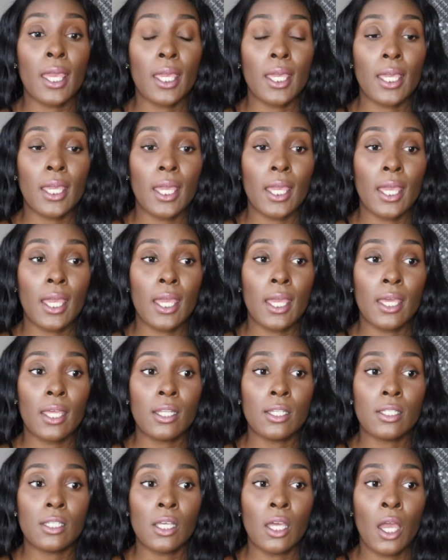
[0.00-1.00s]

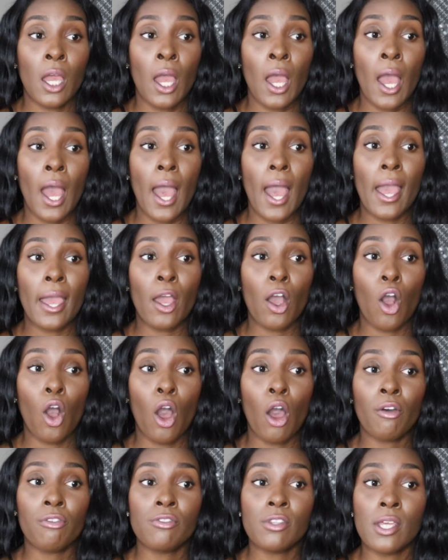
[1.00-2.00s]
And I
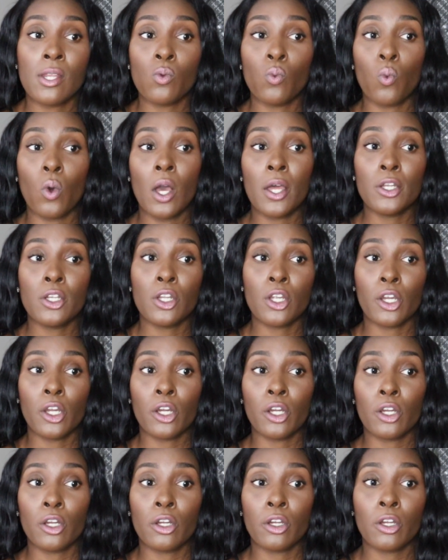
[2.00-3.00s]
often
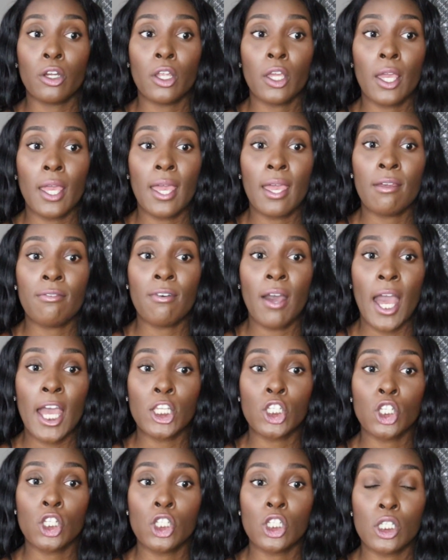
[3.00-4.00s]
wonder if
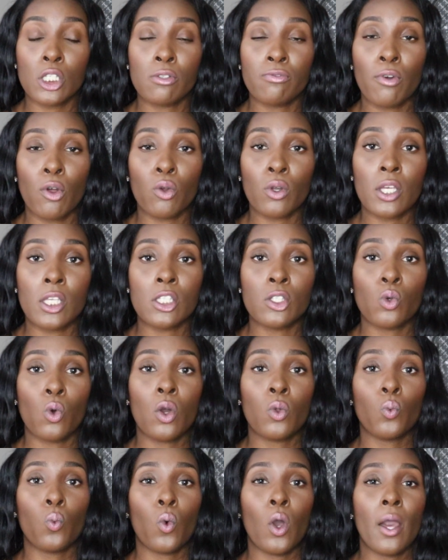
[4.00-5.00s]
I should just focus
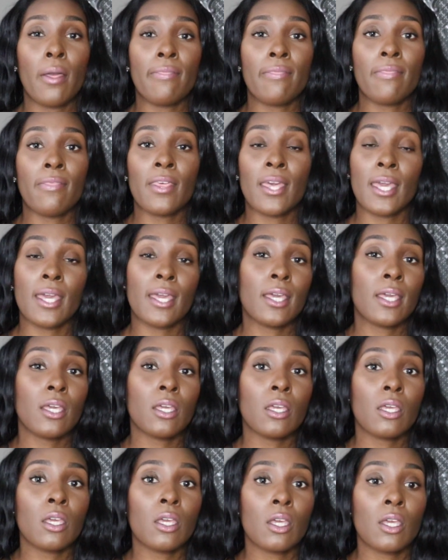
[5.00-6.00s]
on one
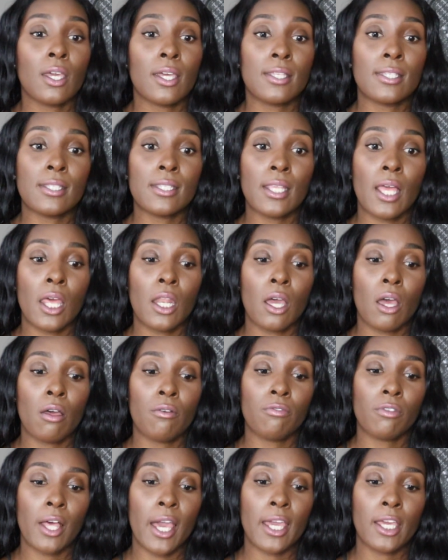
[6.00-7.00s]
thing instead
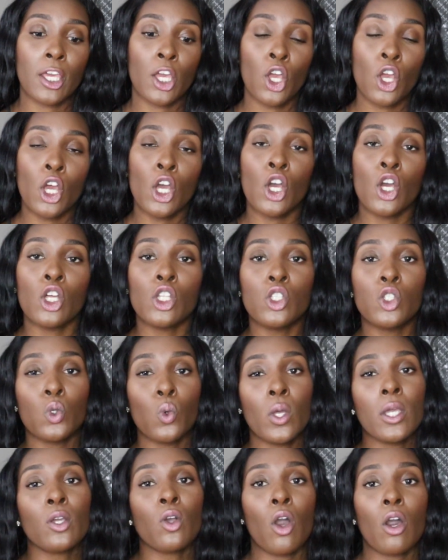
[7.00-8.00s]
of
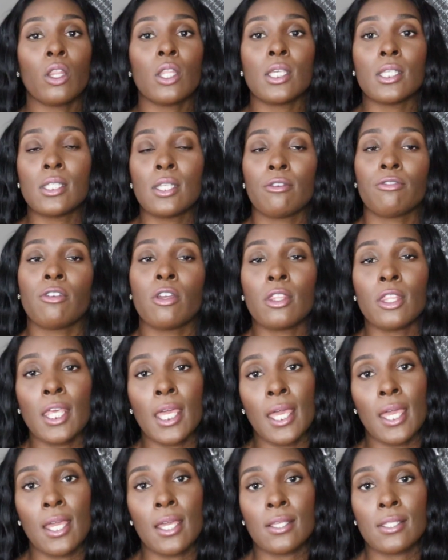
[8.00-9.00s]
doing all these different
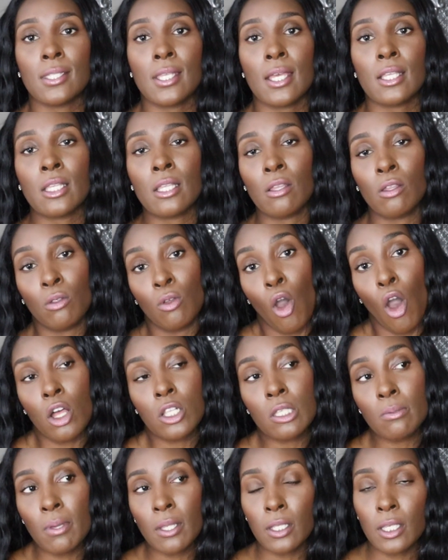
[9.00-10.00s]
things that
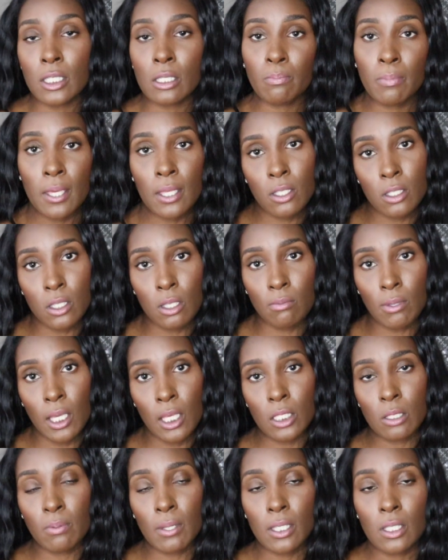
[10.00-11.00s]
ultimately speak to
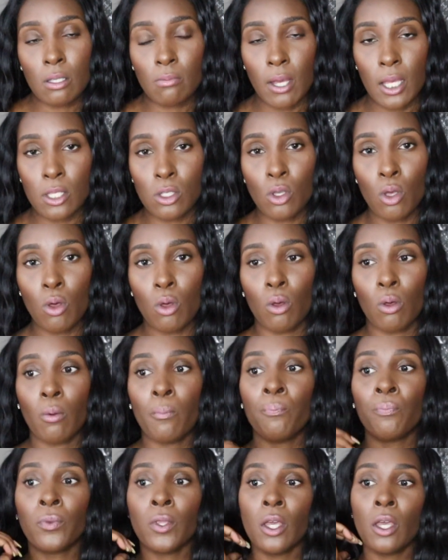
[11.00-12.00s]
me and speak to my
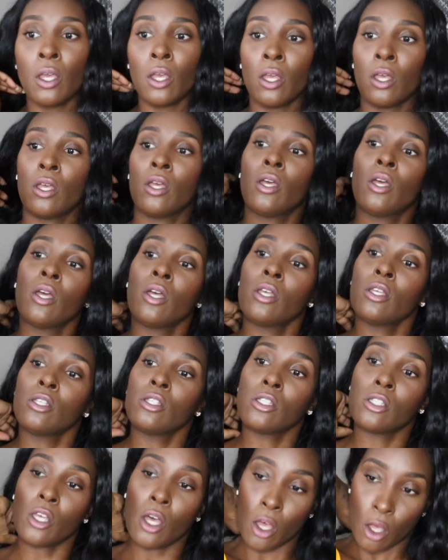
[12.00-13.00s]
soul.
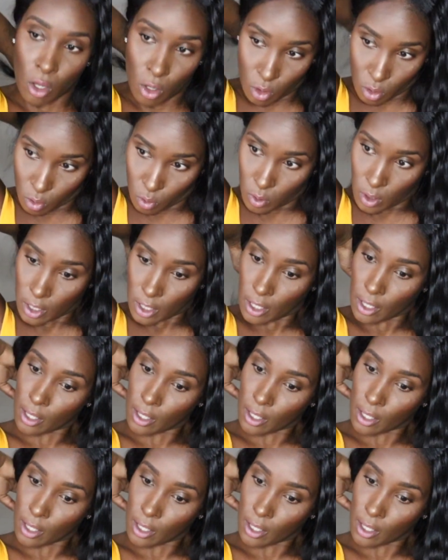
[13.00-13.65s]
So